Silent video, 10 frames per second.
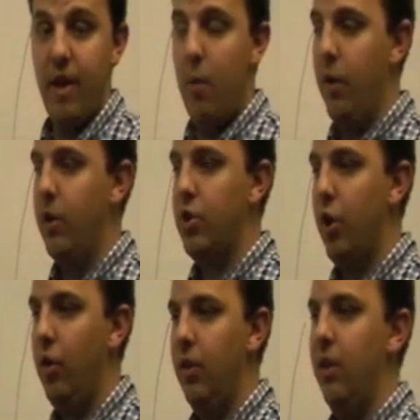I want to
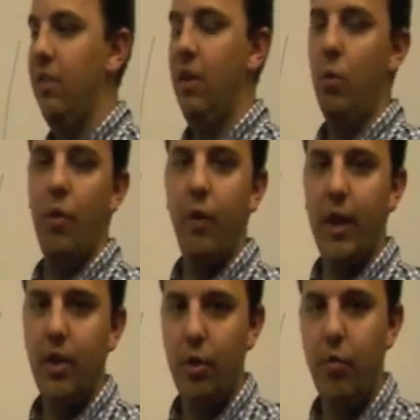turn this into a
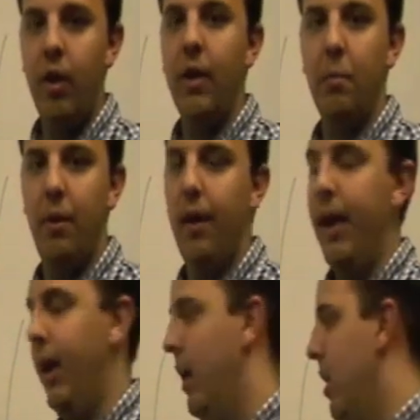regular running
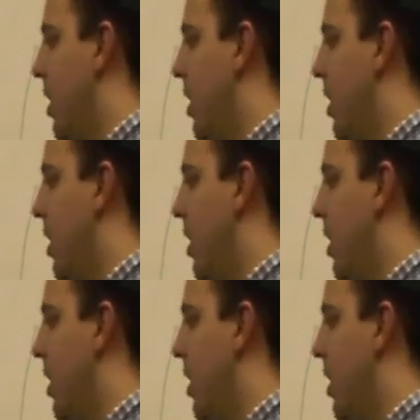play